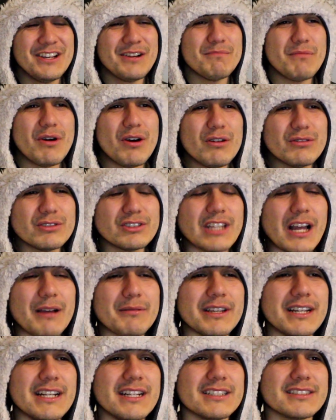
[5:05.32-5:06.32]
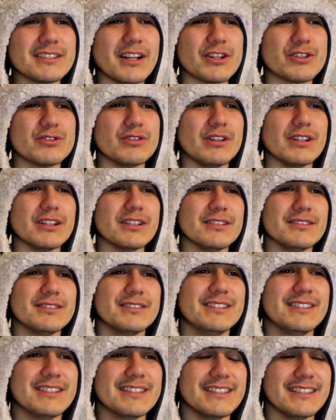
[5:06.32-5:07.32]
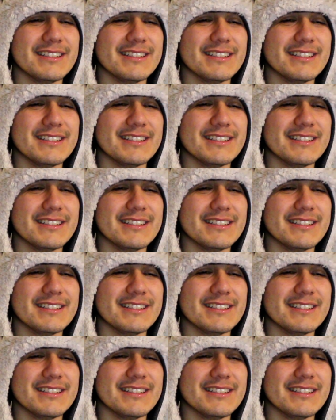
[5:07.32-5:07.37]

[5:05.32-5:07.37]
Bow's top game starts junk. Amazing.